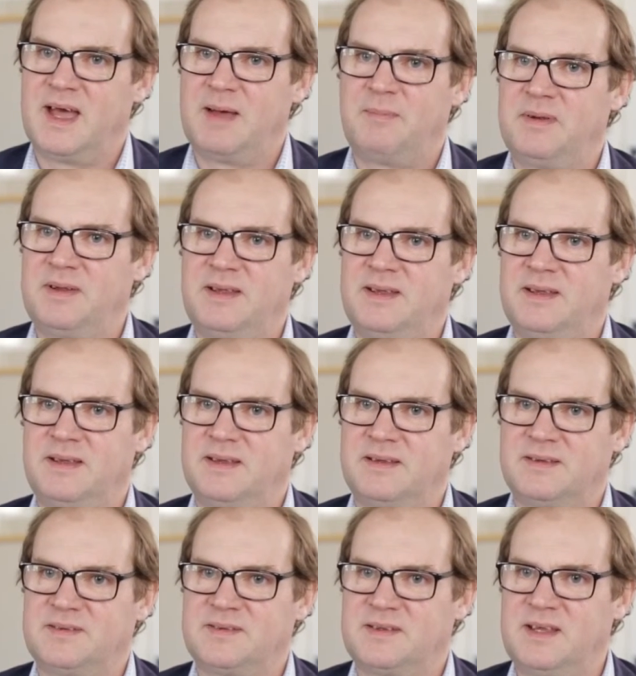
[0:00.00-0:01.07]
happily
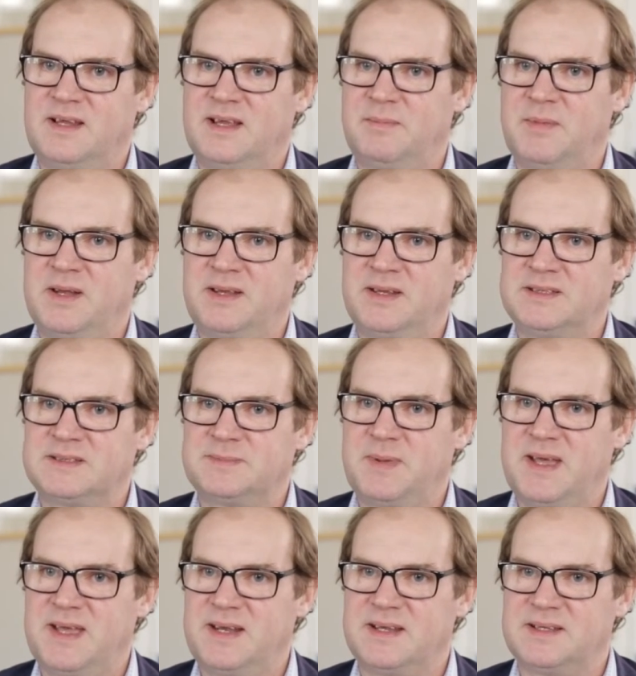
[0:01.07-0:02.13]
stealing money in
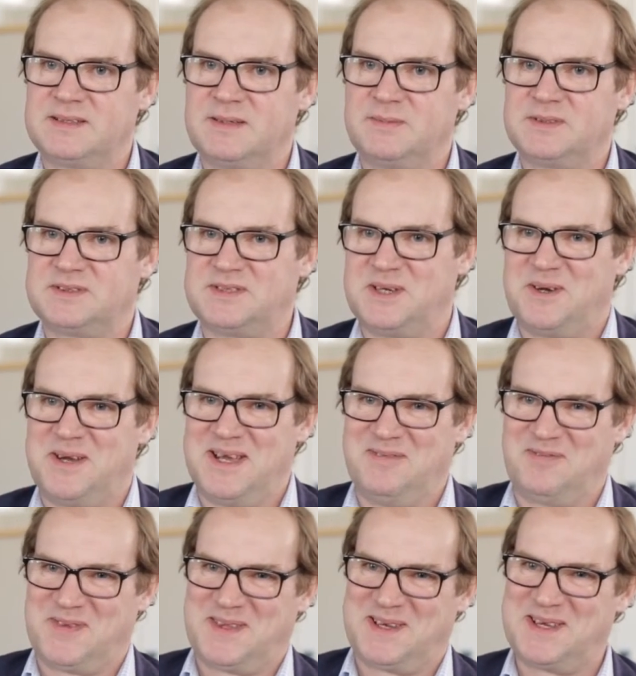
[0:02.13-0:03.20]
Spain, as he was doing
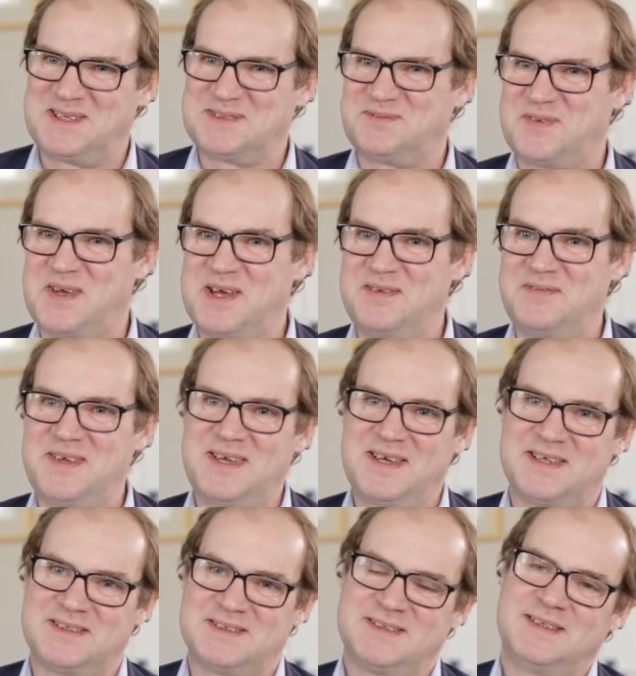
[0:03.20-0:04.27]
for the last 5
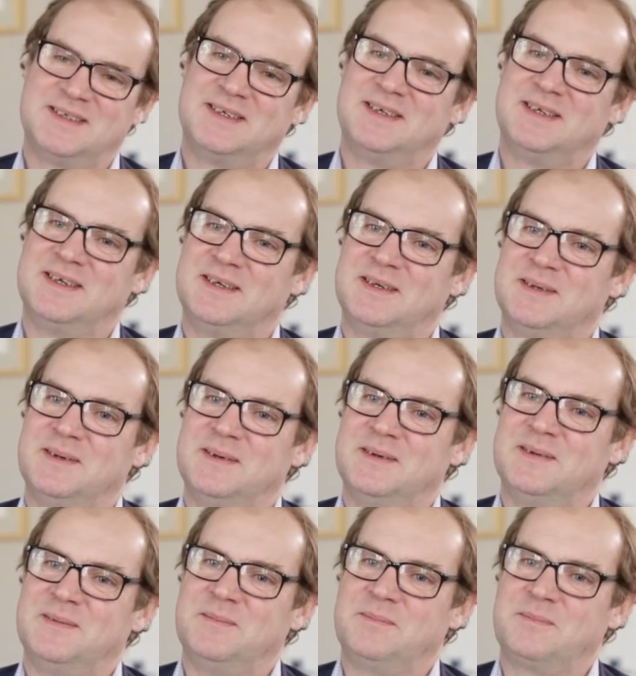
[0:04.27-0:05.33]
years.
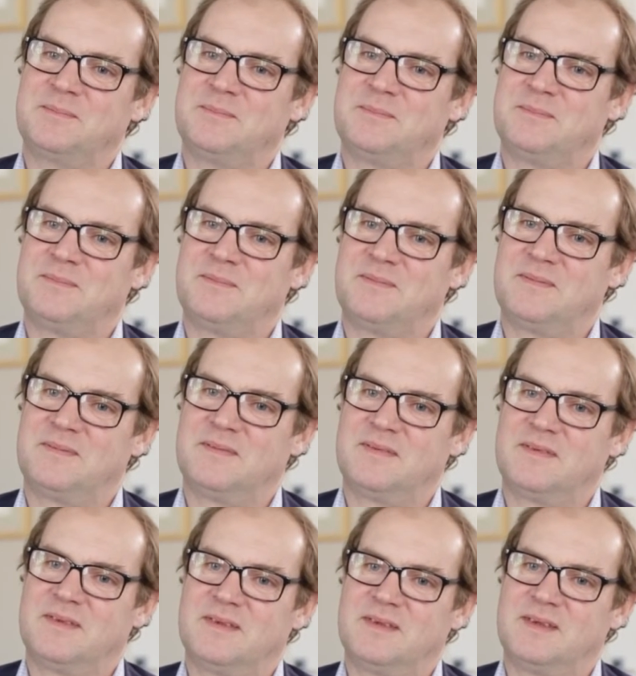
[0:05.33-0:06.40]
Yeah.
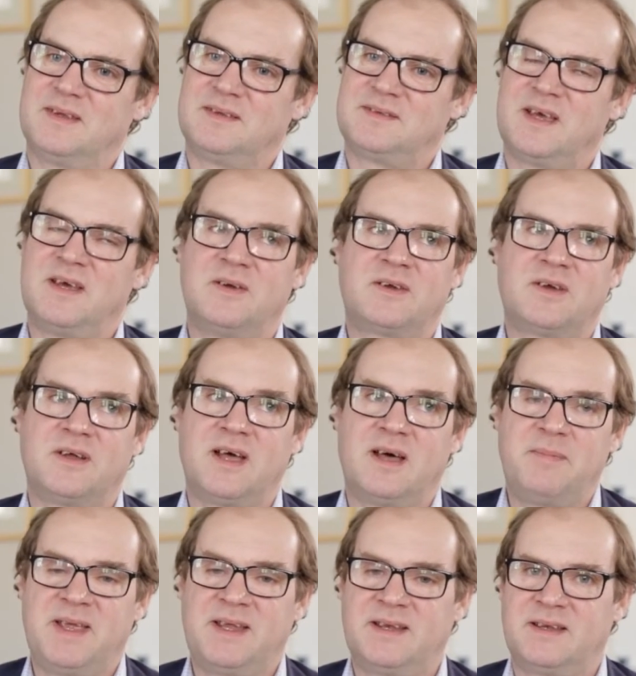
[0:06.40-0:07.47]
So good.
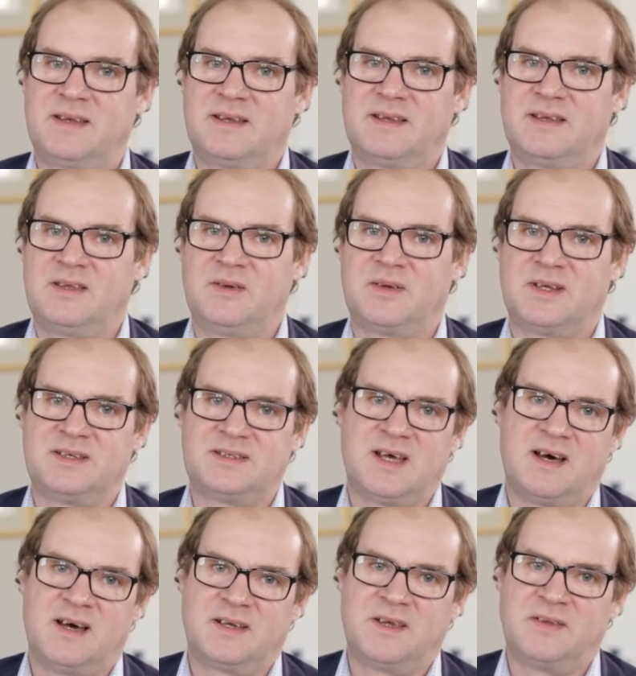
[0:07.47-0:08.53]
I mean, you could
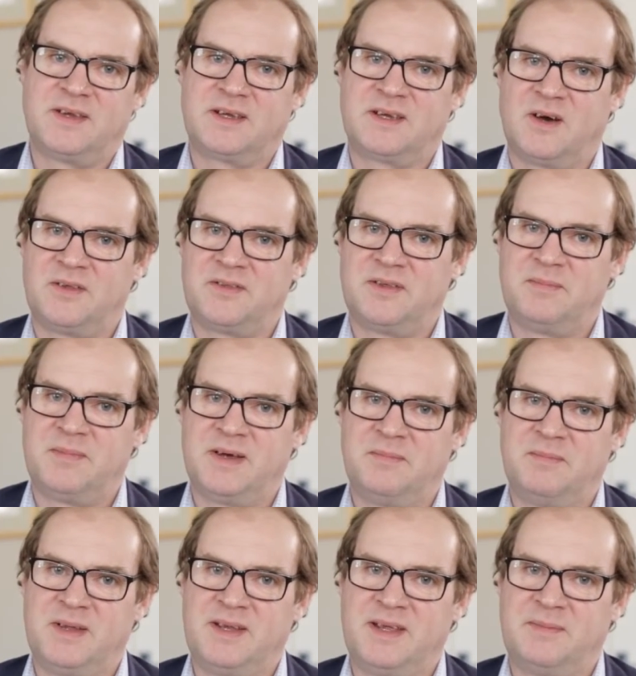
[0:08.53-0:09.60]
argue that Gotham are
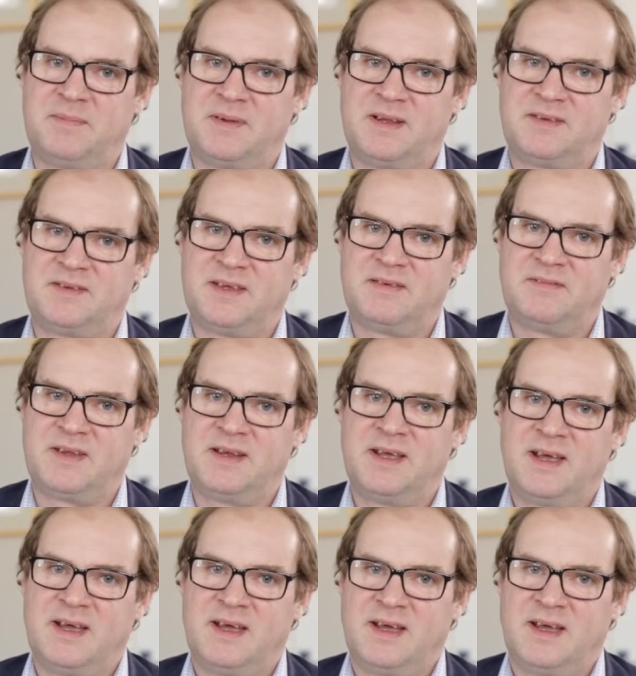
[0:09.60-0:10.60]
manipulative and